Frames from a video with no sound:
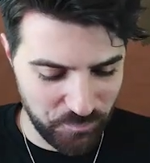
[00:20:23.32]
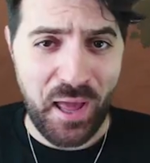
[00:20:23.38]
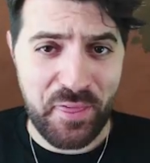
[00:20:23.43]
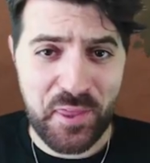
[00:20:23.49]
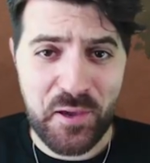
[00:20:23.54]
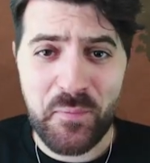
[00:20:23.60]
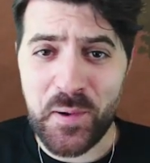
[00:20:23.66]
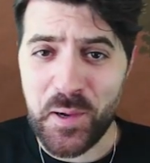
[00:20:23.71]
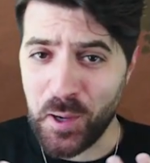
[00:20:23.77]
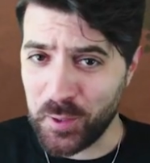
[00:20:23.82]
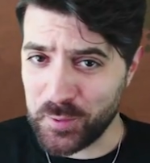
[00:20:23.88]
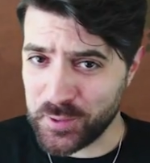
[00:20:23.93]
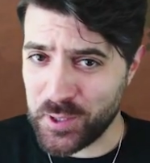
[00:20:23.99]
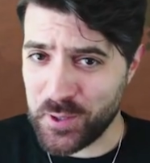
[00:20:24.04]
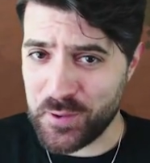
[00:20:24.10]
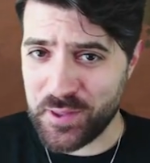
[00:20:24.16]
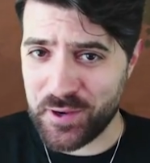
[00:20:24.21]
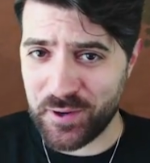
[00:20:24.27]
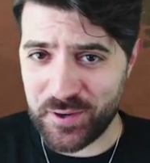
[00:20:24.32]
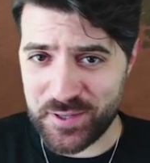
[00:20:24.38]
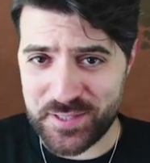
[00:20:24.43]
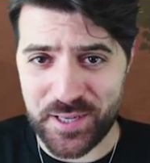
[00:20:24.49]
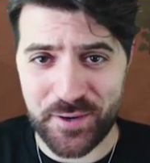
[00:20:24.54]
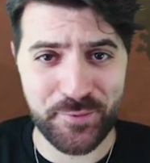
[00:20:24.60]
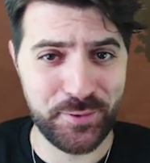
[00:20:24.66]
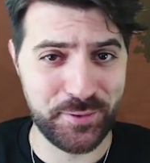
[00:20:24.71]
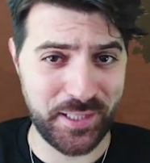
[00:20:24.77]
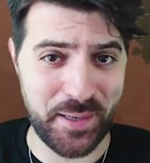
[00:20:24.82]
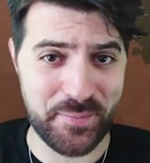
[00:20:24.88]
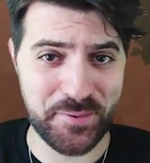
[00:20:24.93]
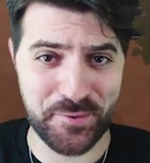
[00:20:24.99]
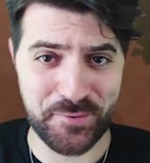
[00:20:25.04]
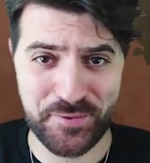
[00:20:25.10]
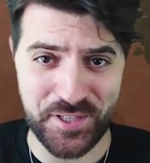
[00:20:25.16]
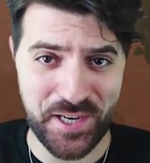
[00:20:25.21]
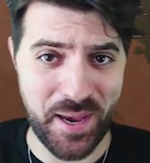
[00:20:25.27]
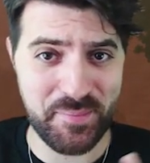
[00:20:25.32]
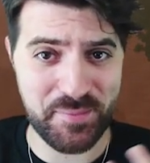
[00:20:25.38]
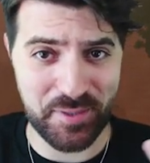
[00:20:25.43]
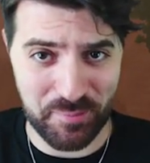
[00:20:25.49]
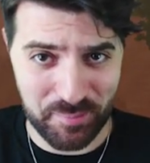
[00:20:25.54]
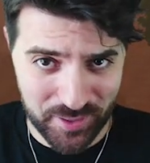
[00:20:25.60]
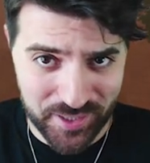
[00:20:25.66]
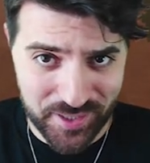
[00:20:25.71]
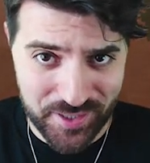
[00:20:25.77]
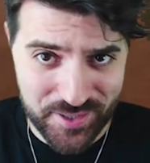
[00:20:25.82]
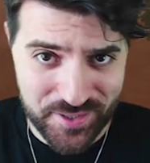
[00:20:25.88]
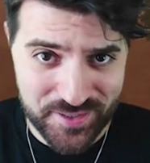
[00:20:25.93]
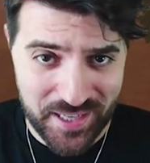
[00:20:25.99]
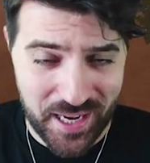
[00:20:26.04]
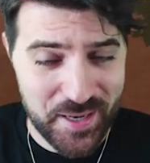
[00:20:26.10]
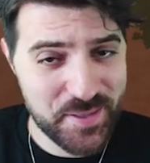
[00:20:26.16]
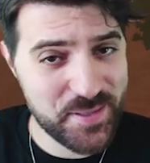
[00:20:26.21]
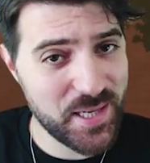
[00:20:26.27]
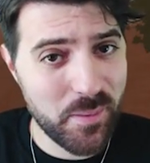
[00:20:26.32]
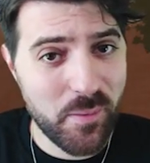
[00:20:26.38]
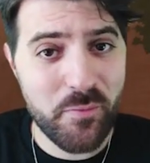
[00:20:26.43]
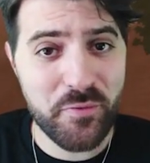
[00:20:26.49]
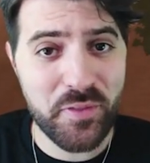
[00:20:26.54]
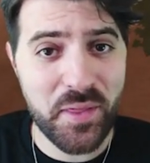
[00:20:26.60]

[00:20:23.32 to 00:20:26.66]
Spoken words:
I think we all know there are several types of GMs and players, and some of